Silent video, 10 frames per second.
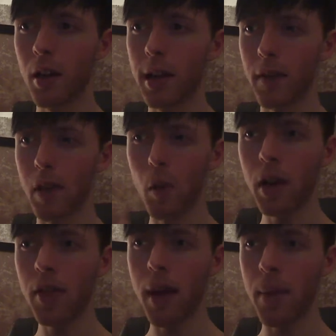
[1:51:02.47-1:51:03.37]
Like if they
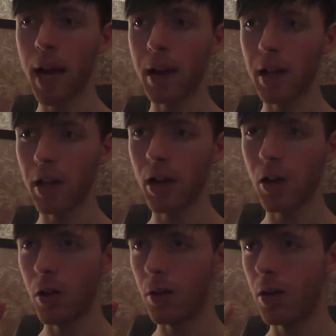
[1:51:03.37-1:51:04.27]
want it that badly,
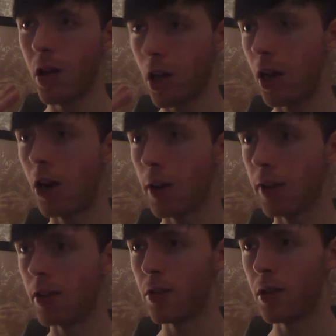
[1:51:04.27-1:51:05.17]
I'll
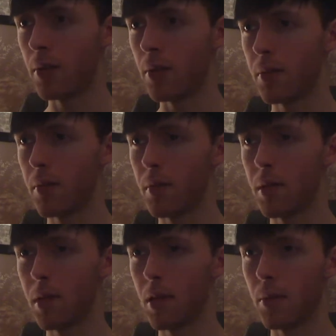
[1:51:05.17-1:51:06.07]
give it to them.
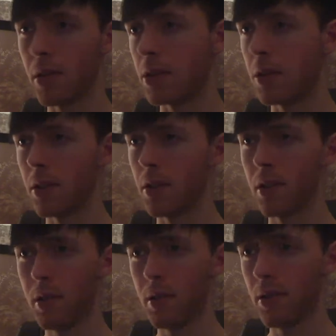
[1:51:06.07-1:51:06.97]
And
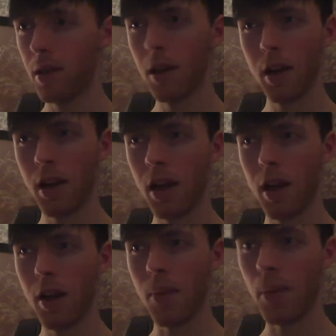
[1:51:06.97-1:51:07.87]
plus,
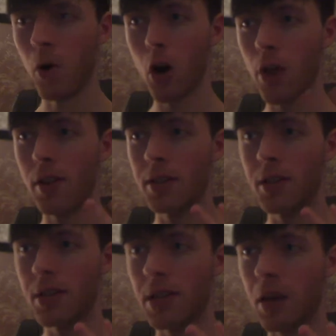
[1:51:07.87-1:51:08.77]
more
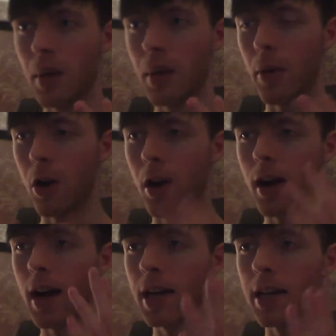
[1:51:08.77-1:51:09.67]
authenticity on my
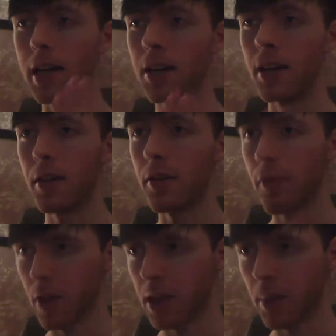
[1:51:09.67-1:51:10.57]
part. I need the
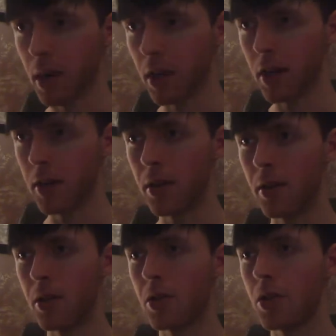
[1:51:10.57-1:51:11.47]
freaking money.
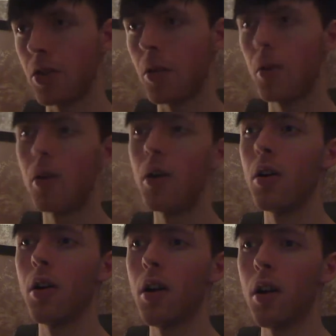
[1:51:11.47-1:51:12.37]
So
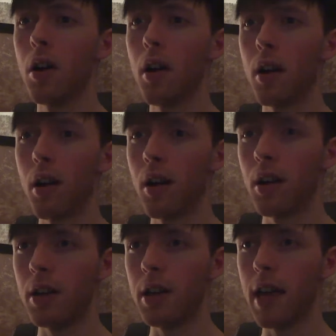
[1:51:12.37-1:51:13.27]

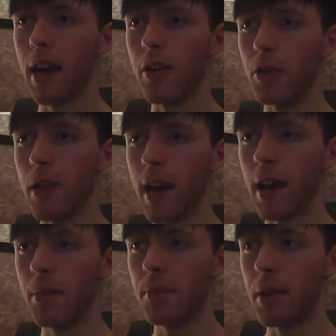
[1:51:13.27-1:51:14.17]
yeah, there's
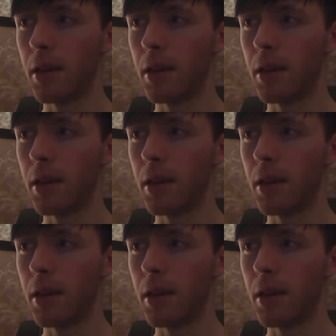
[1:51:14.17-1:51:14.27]
that.